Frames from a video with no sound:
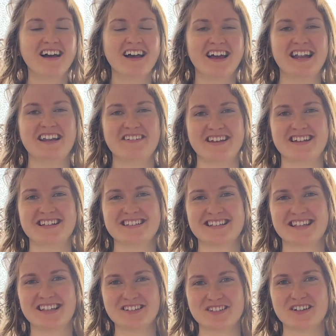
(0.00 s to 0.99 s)
Anyways,
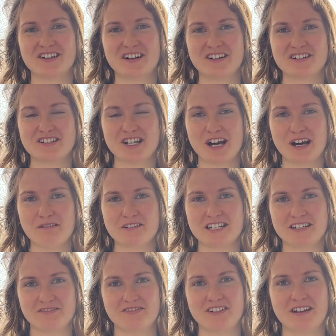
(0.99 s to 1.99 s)
those are our top
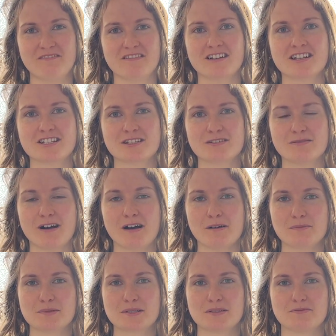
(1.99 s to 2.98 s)
10 favorite
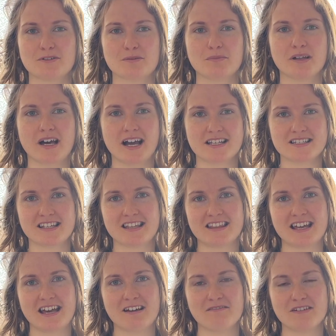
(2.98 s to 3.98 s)
swaps for plastic
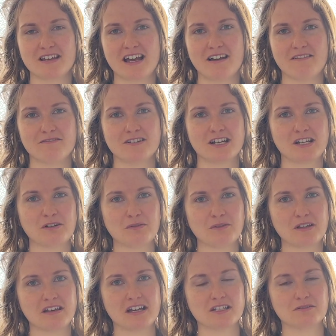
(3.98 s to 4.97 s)
that we have done over the
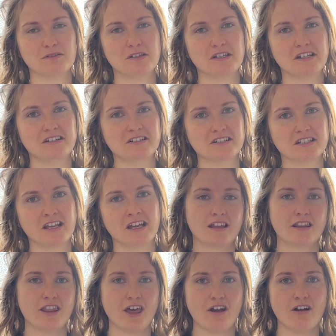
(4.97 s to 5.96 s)
last few years.
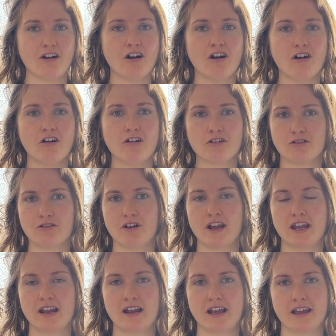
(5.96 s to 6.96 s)
They're all
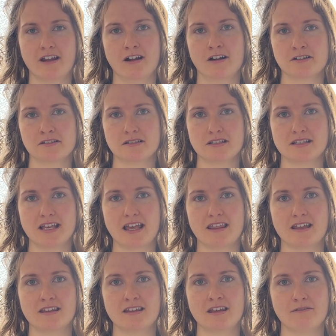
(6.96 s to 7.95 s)
great. I can honestly say
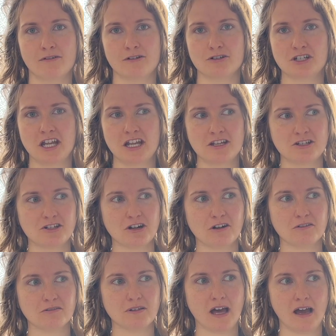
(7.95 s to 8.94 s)
that they've all changed
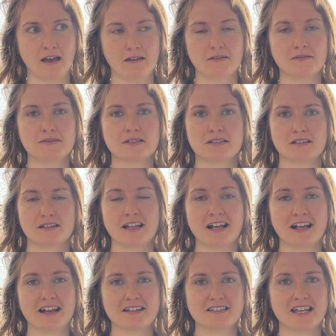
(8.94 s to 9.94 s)
our lives. Like
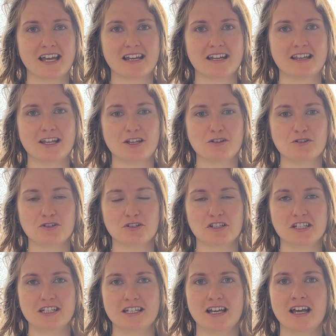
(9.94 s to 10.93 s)
I said, they
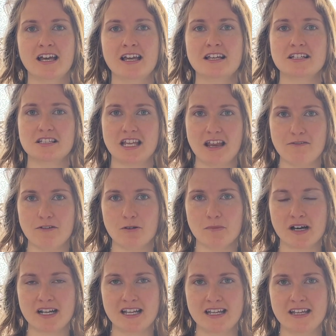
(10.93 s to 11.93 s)
usually save you
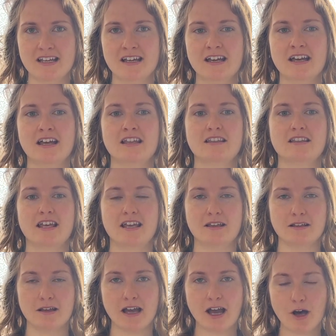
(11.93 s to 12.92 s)
money,
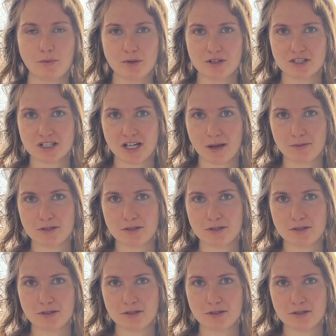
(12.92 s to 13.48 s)
they help you to stop